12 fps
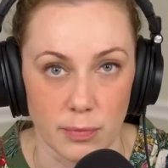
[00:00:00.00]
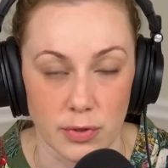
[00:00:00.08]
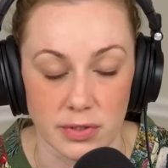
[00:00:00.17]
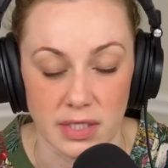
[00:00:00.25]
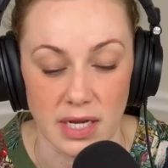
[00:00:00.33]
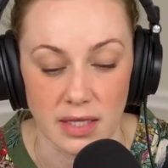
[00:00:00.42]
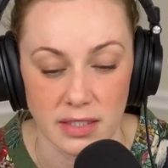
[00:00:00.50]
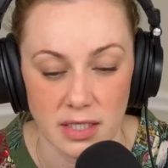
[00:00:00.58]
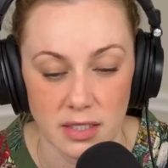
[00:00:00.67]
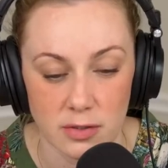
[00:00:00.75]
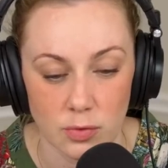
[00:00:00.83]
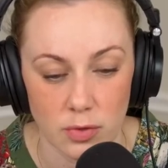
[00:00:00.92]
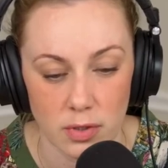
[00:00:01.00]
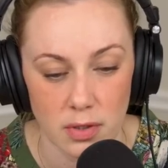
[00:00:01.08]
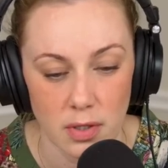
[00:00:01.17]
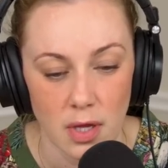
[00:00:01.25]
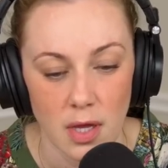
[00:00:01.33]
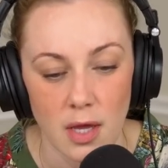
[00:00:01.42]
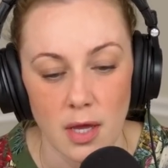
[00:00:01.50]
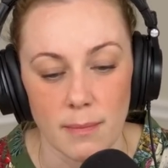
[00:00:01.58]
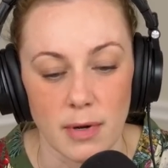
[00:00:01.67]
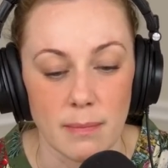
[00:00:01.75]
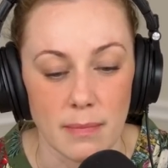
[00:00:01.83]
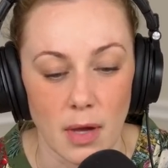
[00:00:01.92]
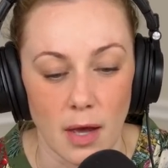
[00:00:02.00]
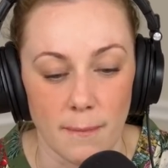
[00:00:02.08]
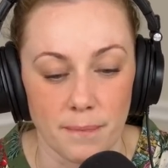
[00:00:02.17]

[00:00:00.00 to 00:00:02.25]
Personality Disorder. But